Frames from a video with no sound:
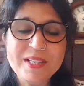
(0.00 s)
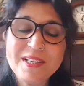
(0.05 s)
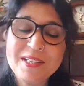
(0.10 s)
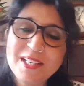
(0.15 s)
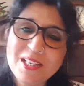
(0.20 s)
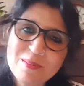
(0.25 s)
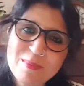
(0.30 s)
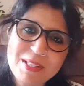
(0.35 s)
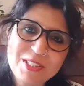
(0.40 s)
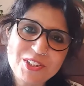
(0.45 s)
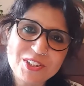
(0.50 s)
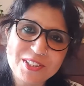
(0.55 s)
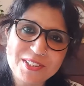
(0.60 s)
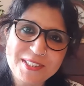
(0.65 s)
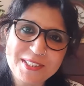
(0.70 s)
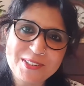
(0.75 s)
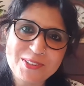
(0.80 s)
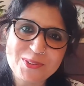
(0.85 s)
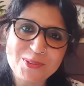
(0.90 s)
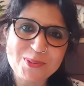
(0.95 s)
in my
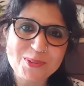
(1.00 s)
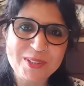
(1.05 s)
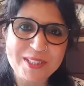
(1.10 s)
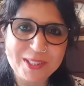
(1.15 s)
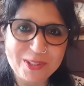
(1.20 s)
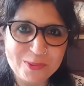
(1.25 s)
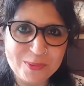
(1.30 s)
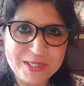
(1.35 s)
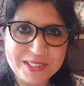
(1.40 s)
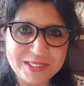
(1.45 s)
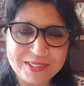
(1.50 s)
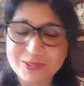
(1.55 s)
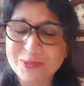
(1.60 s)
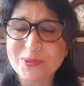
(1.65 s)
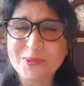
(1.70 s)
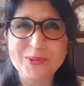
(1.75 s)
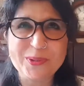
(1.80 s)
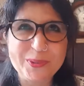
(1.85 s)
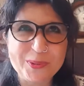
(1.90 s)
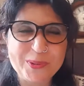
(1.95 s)
journey through
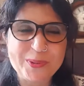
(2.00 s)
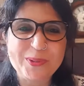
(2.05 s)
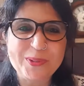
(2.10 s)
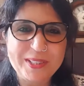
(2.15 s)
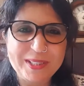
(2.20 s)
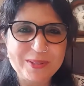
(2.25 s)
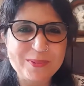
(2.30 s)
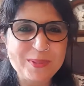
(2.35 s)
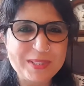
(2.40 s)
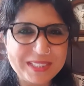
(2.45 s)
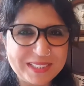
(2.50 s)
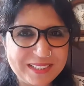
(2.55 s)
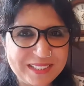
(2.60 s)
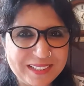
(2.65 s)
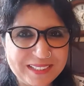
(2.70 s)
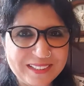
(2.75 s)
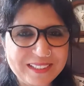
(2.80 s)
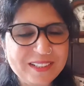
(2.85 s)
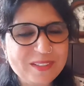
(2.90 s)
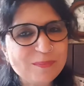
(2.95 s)
Neuro
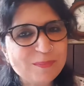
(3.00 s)
Linguistic